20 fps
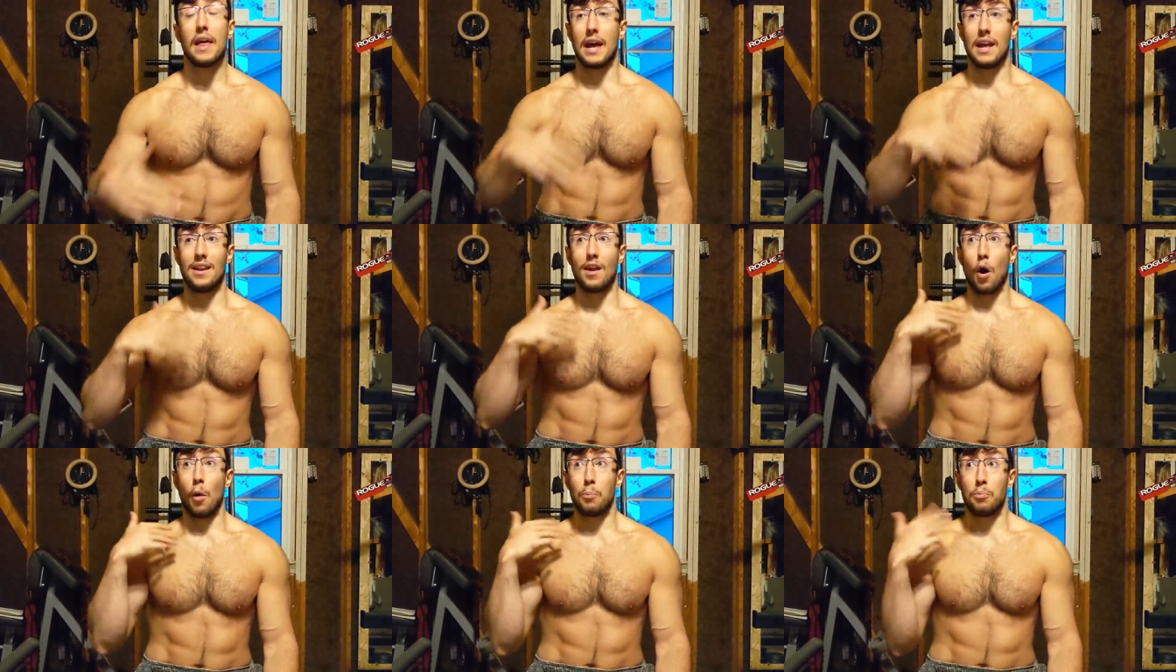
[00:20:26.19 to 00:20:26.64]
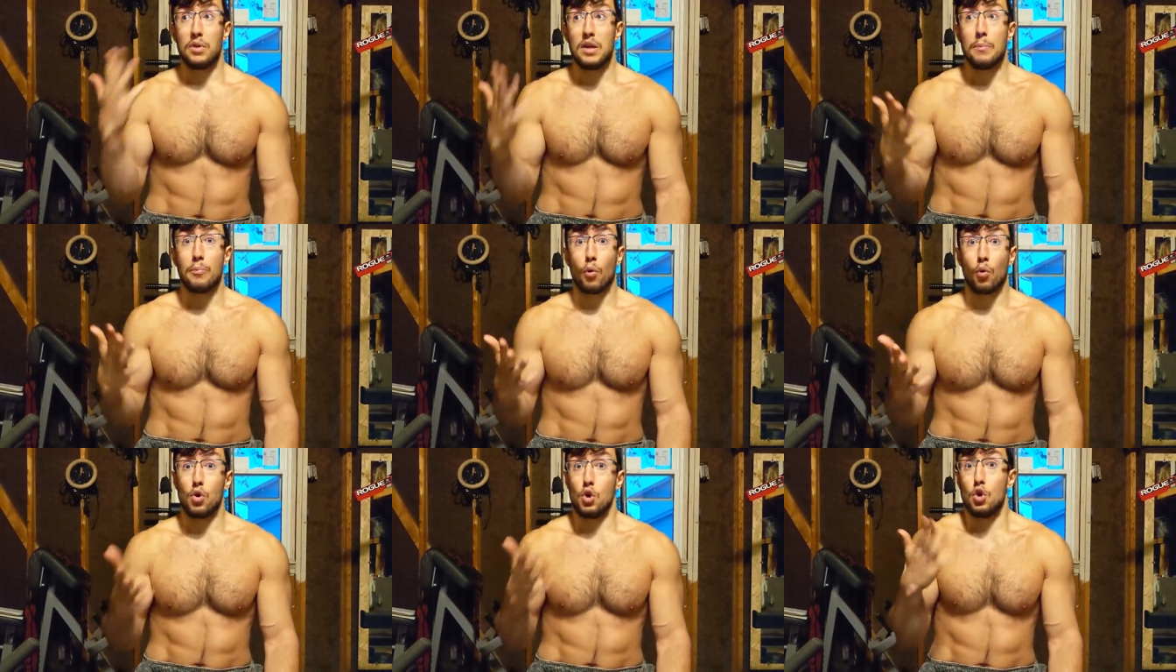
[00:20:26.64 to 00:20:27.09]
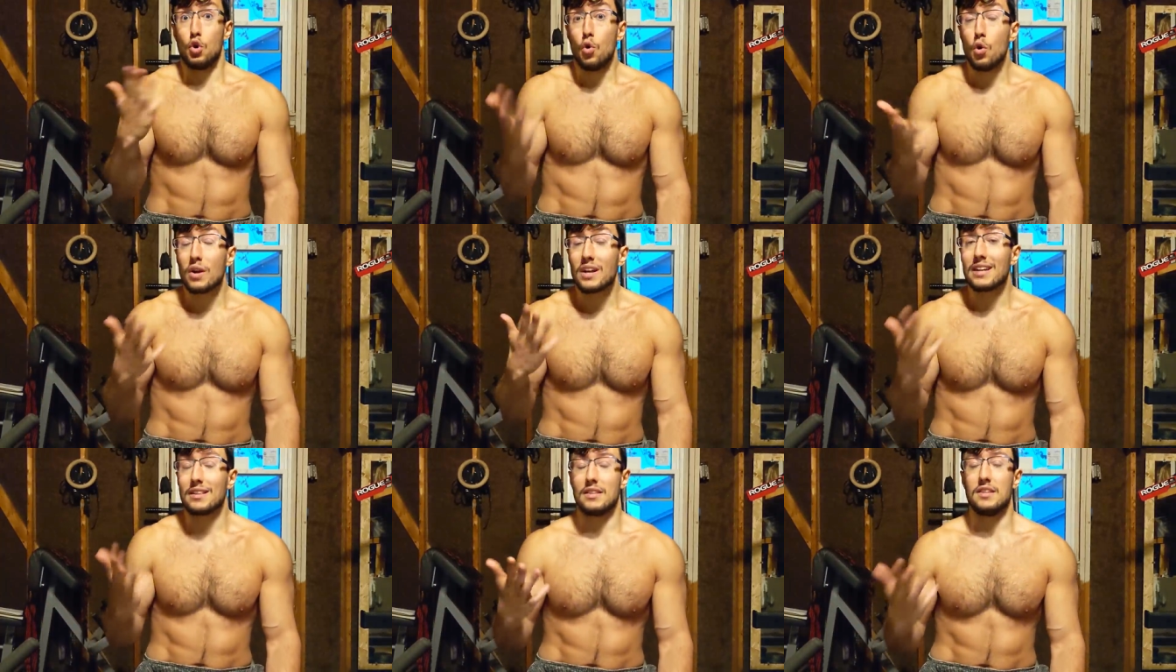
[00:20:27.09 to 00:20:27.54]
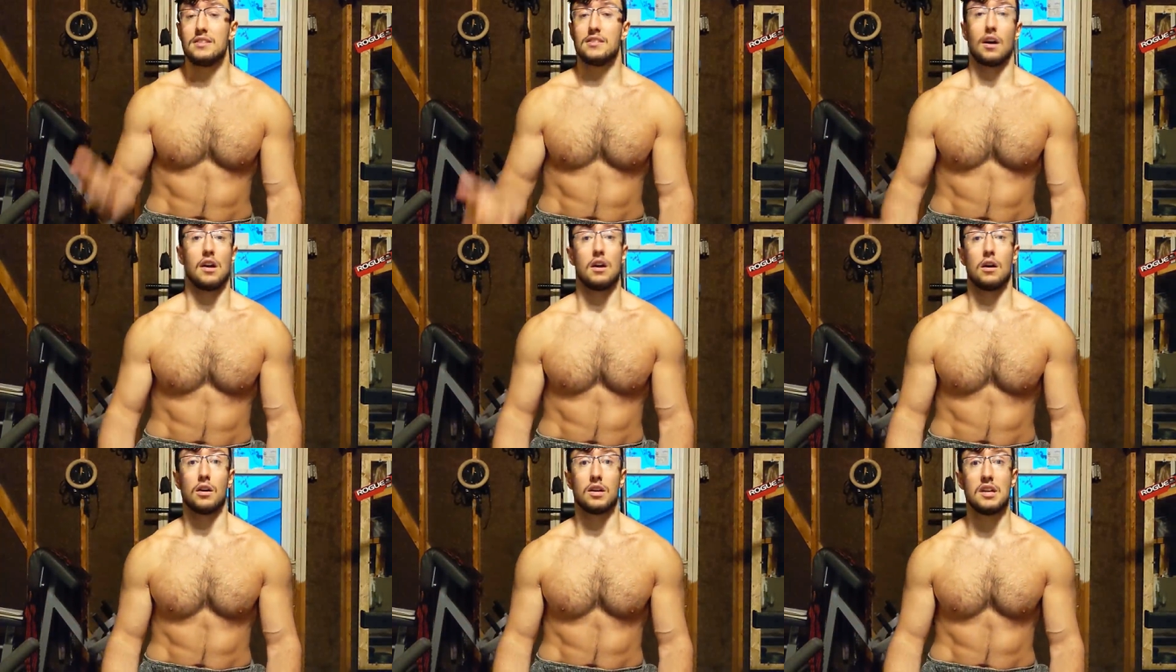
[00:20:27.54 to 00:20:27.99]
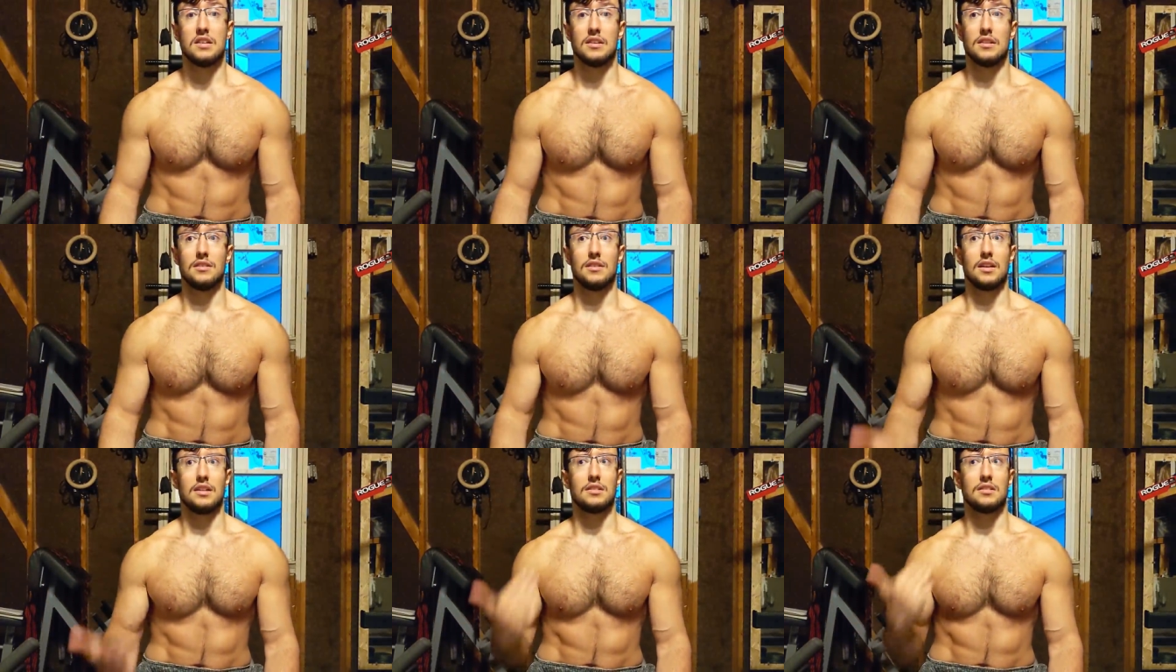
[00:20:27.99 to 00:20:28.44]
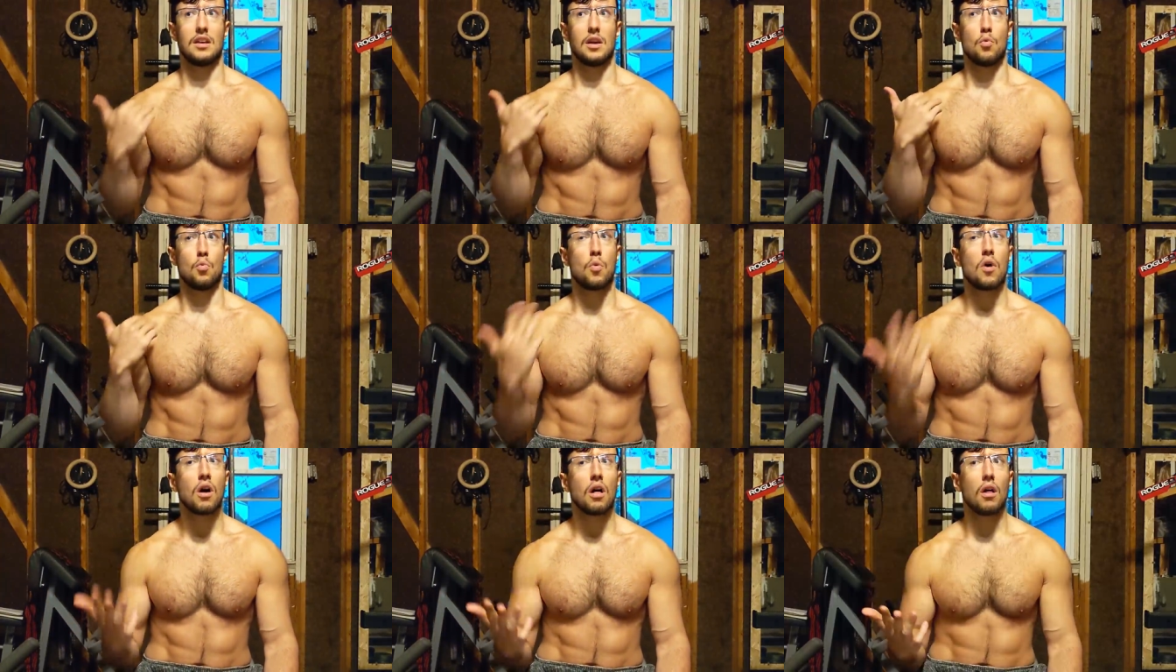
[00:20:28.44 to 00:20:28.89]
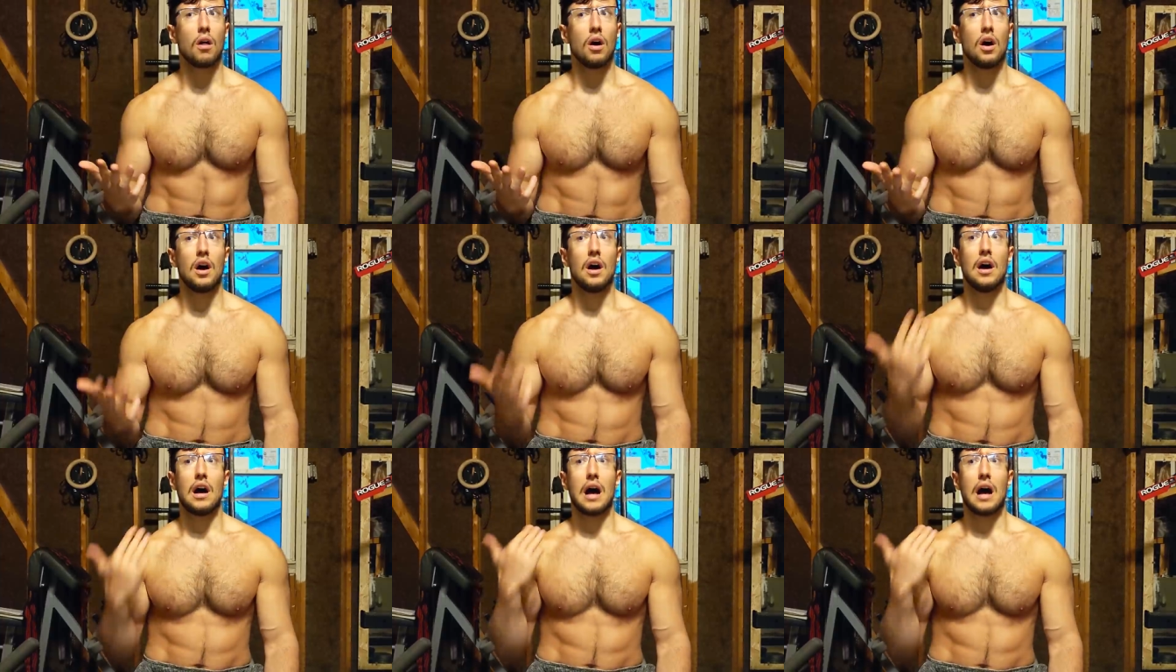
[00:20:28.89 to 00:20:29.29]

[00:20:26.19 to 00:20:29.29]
And now people look at these hierarchies and they say, well,